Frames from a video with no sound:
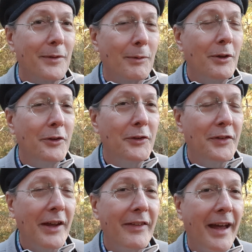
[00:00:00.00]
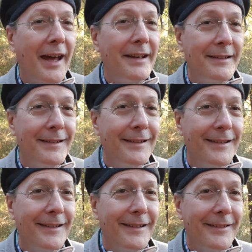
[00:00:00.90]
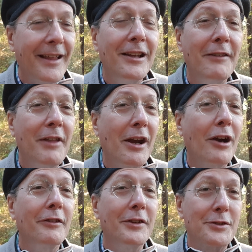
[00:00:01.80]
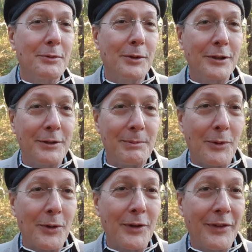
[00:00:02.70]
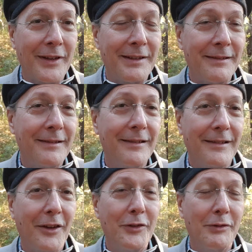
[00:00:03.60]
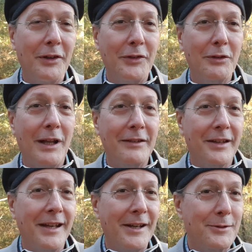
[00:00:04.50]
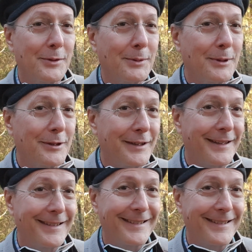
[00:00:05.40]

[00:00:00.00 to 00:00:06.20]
The ones who say that, they love that artificial world more than those of us who like the natural world.